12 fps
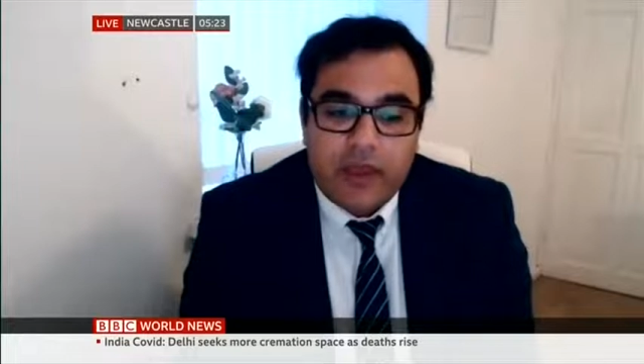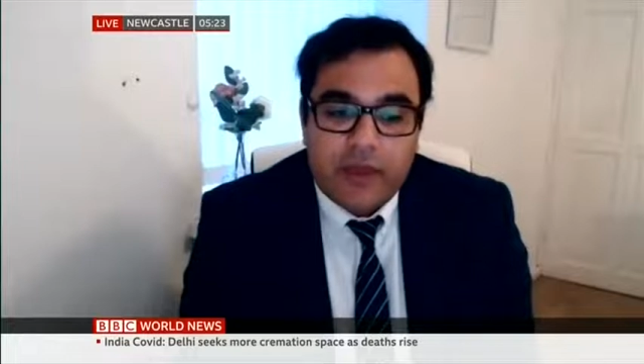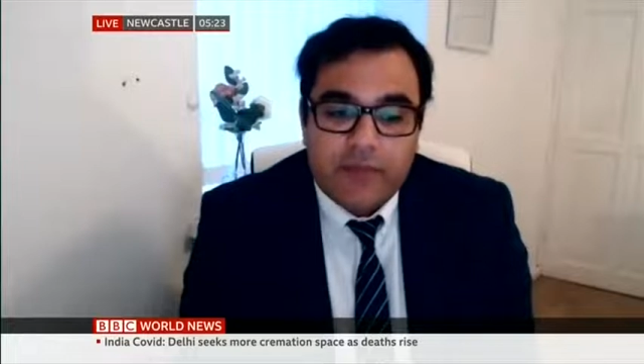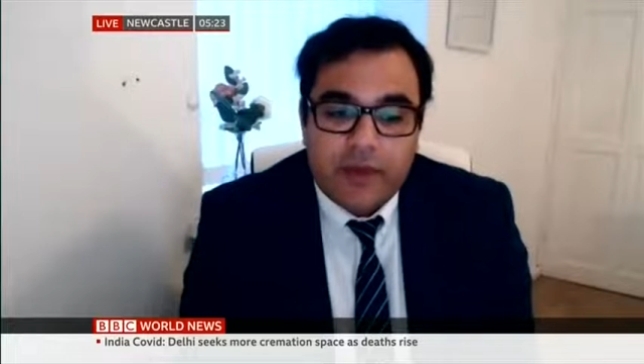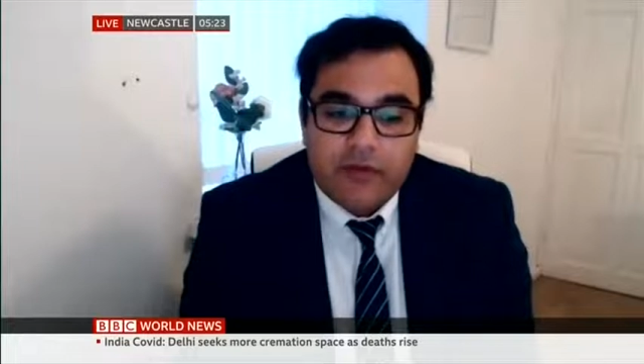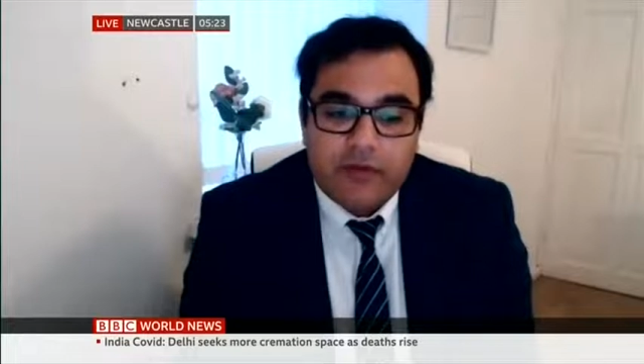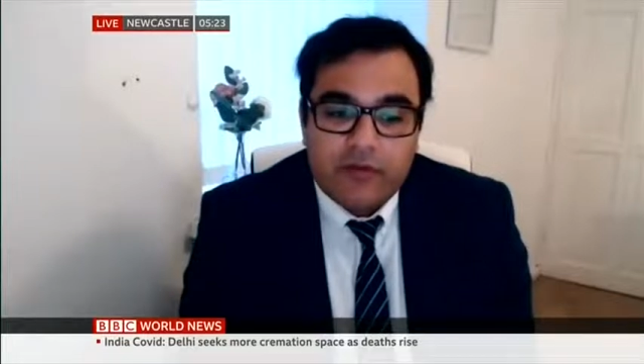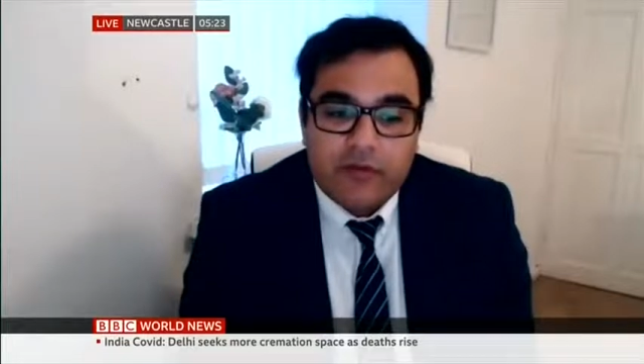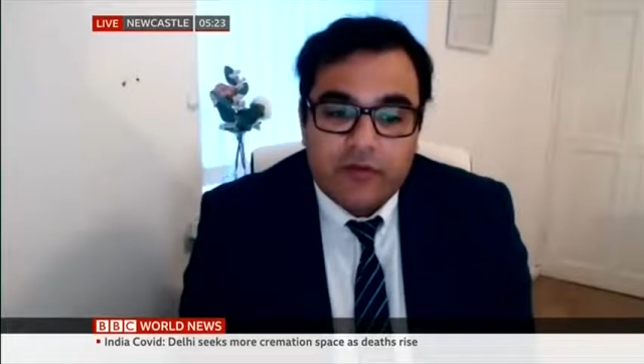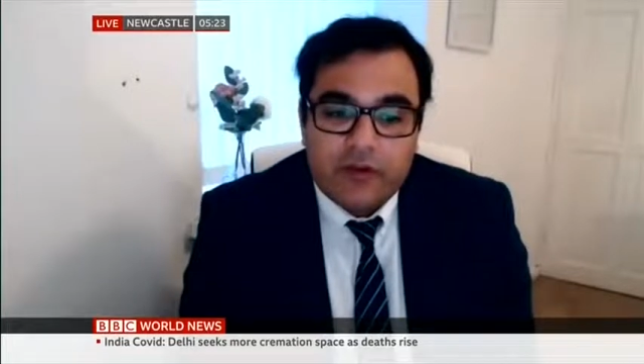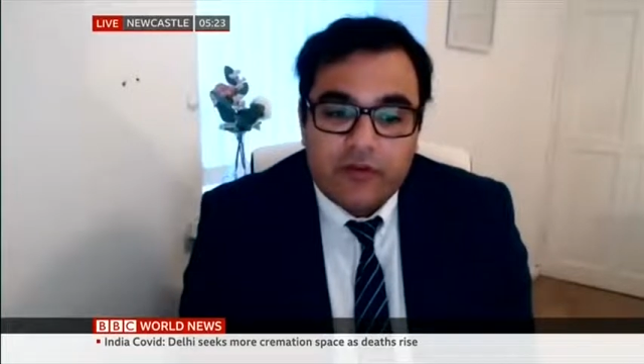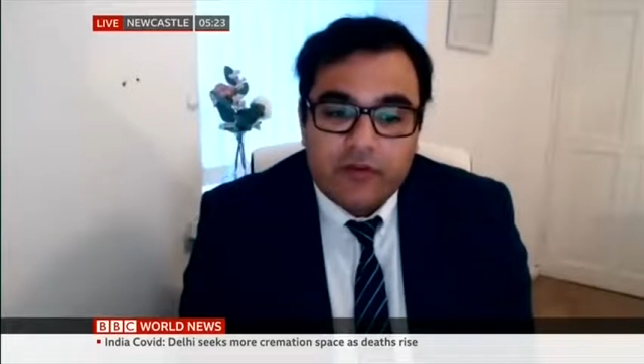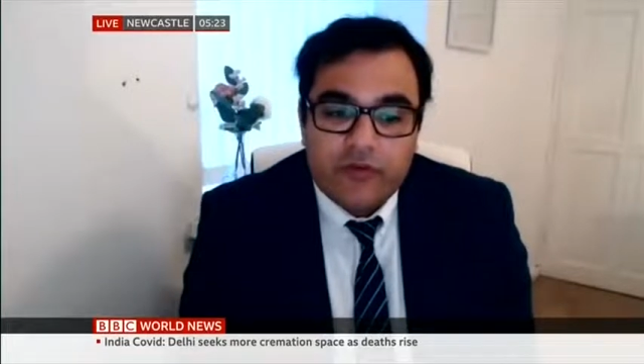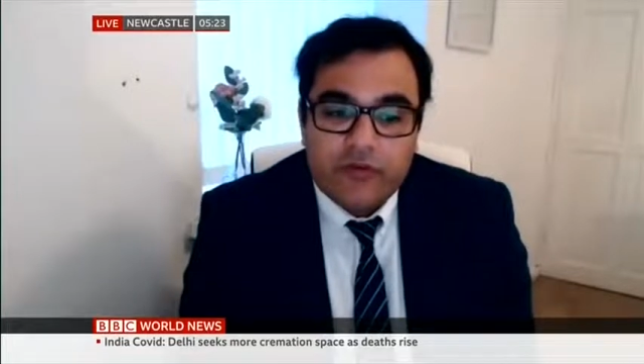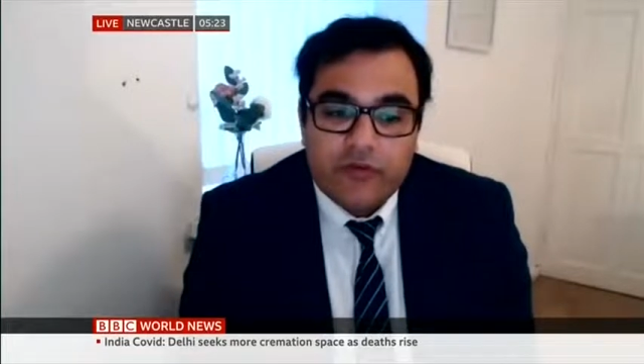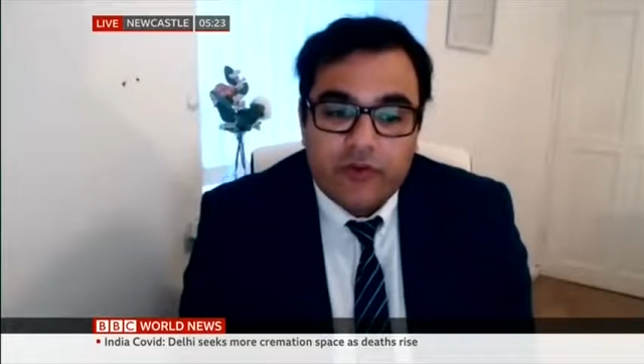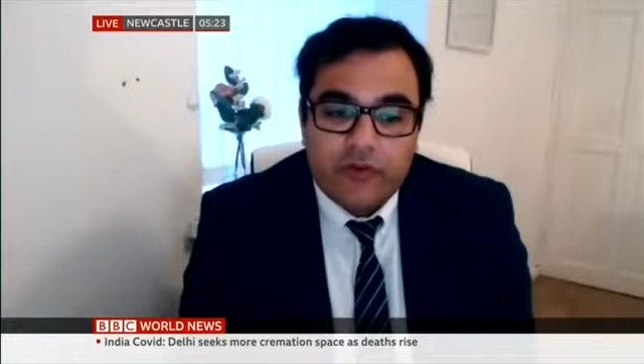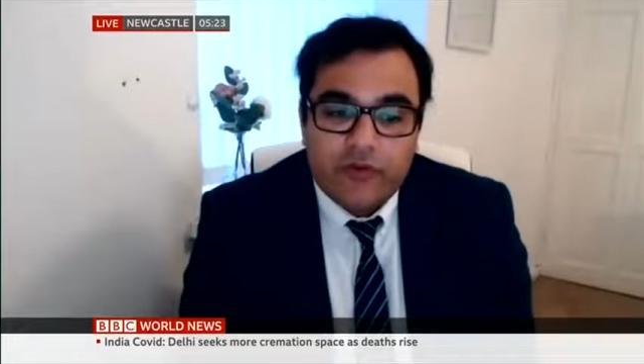it might re- reduce
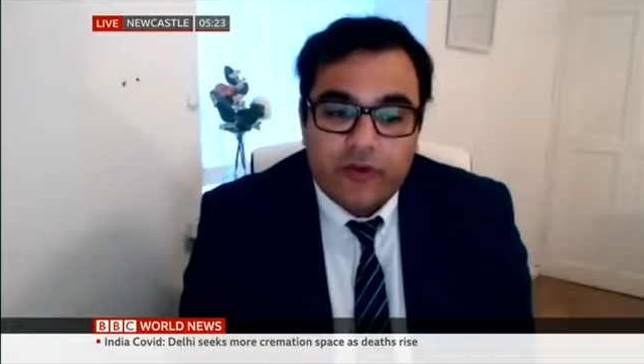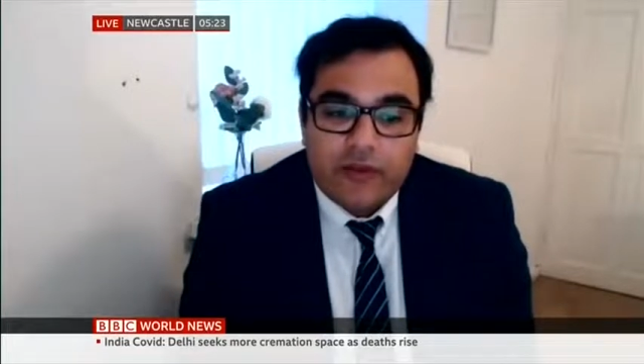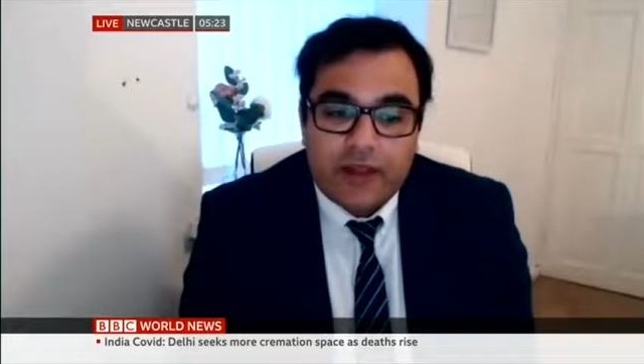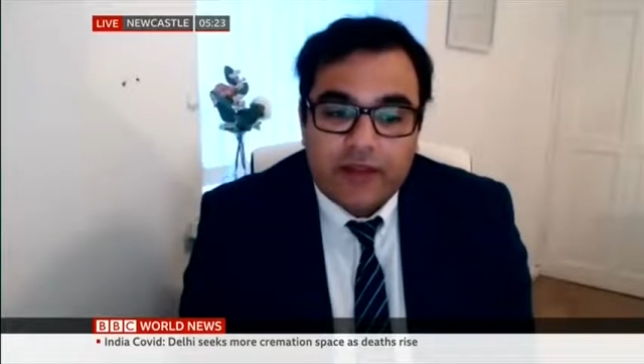the overall